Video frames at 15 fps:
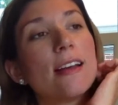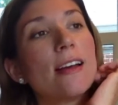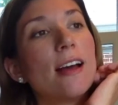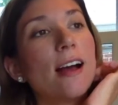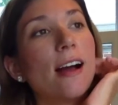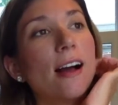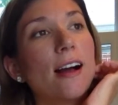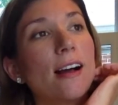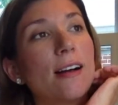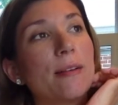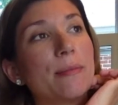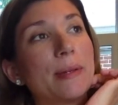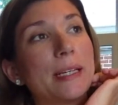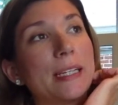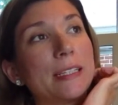
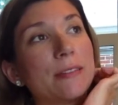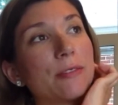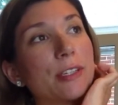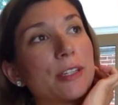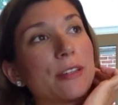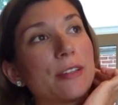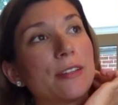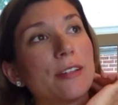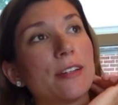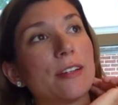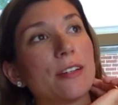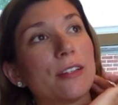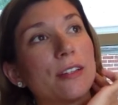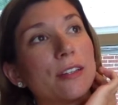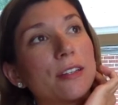And with all
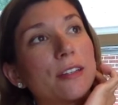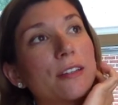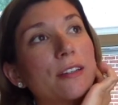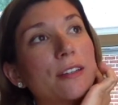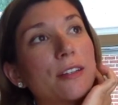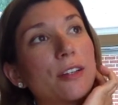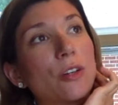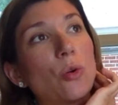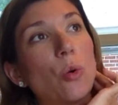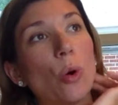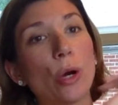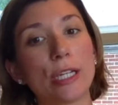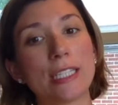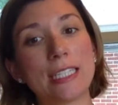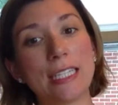the
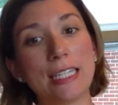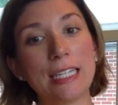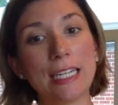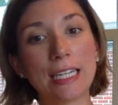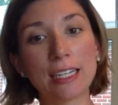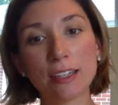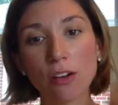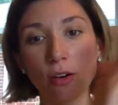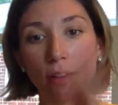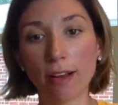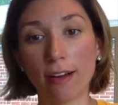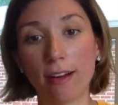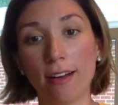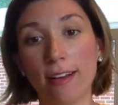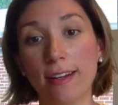quarantining going
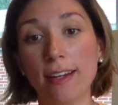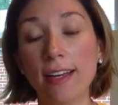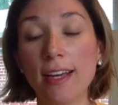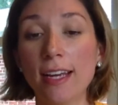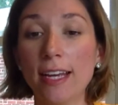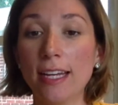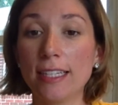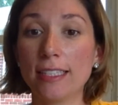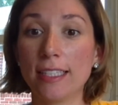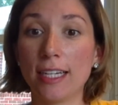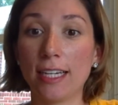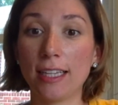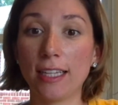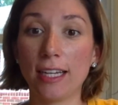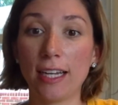on, it's not
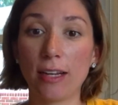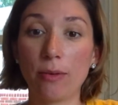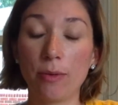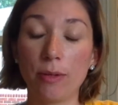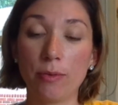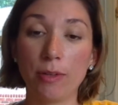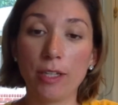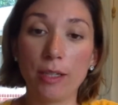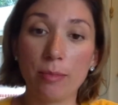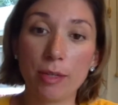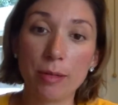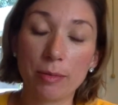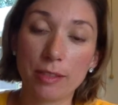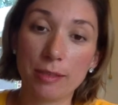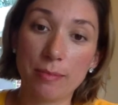like we'd really be
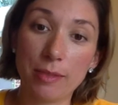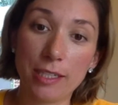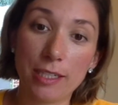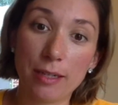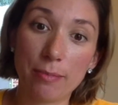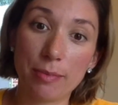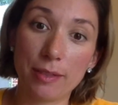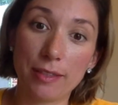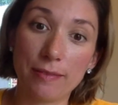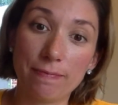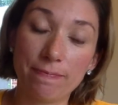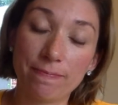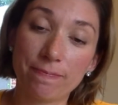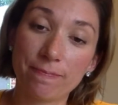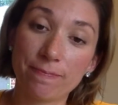able to meet up and
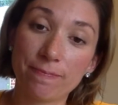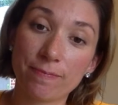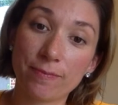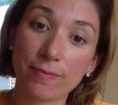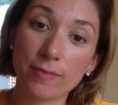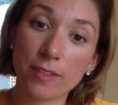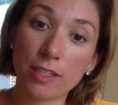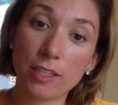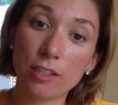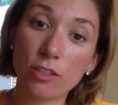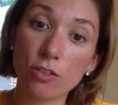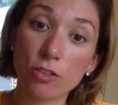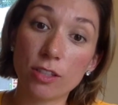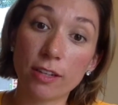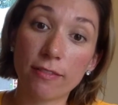do
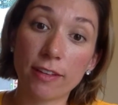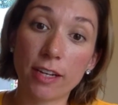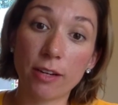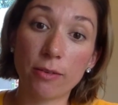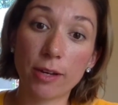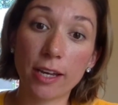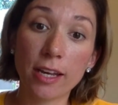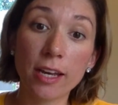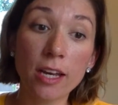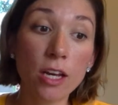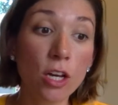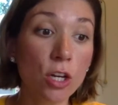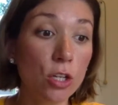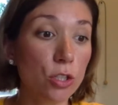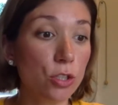stuff anyway.
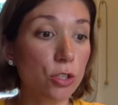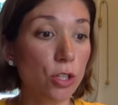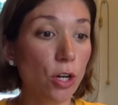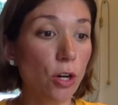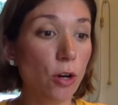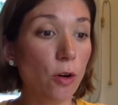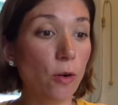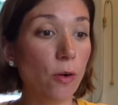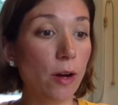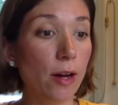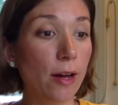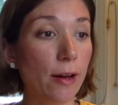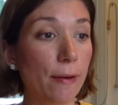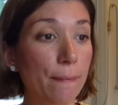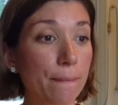So
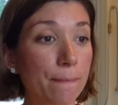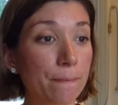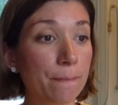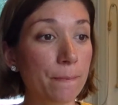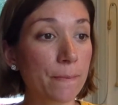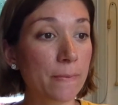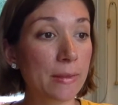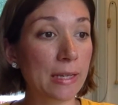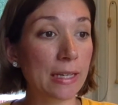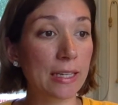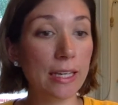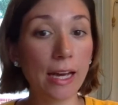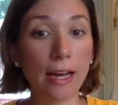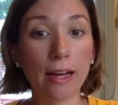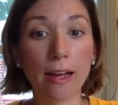
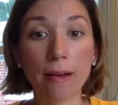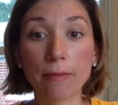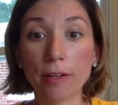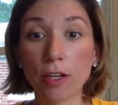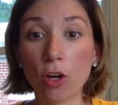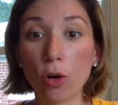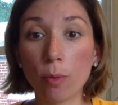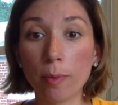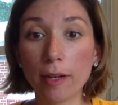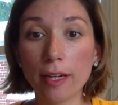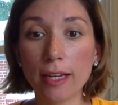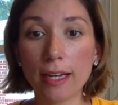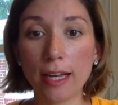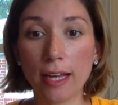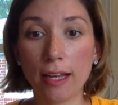yeah, I'm gonna open it
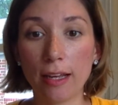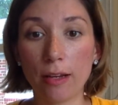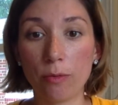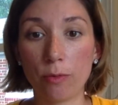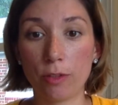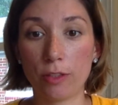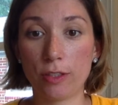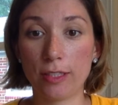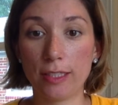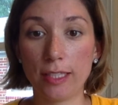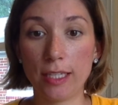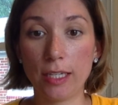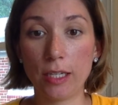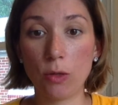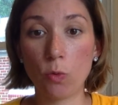and we'll
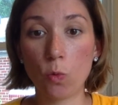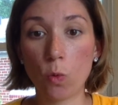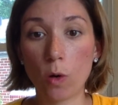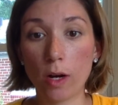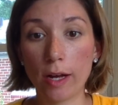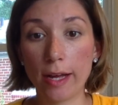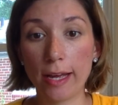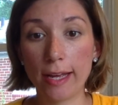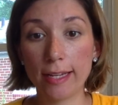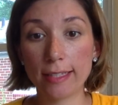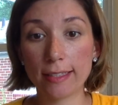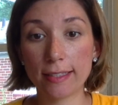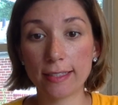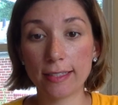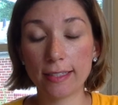see what's